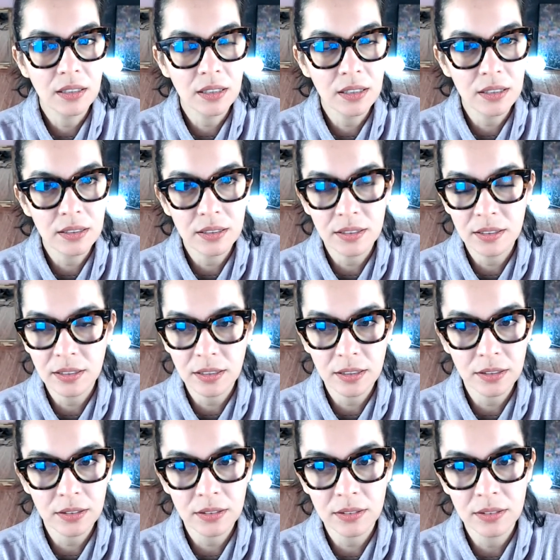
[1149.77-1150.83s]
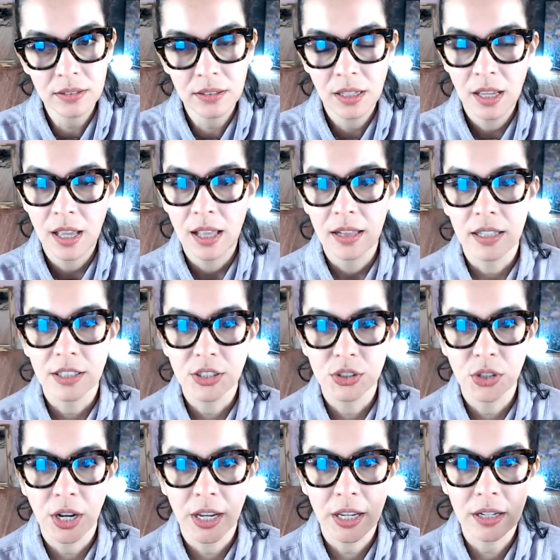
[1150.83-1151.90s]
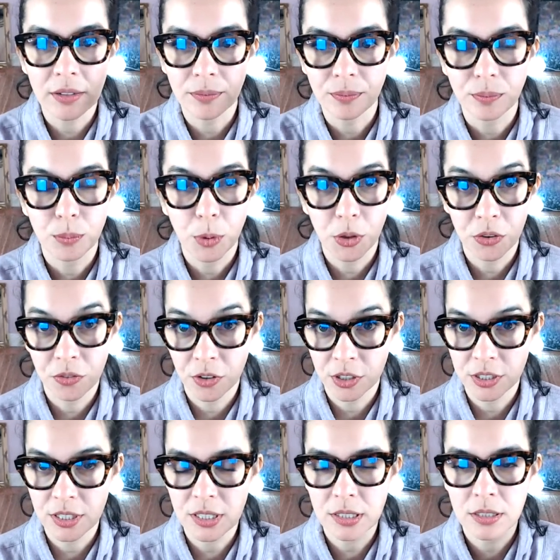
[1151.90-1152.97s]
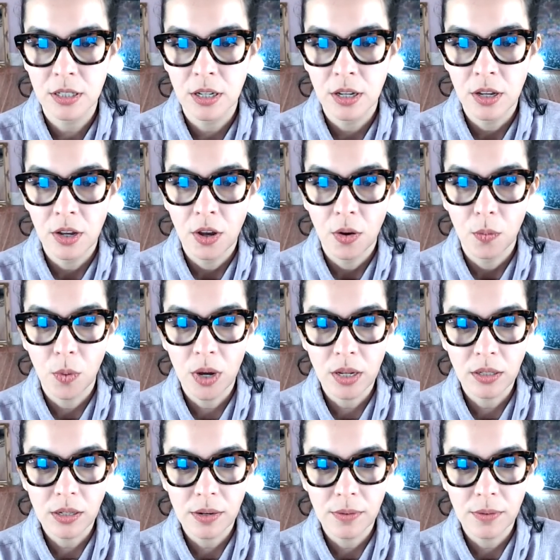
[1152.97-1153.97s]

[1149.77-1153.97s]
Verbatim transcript: kiss you. Let's try it both verses. One,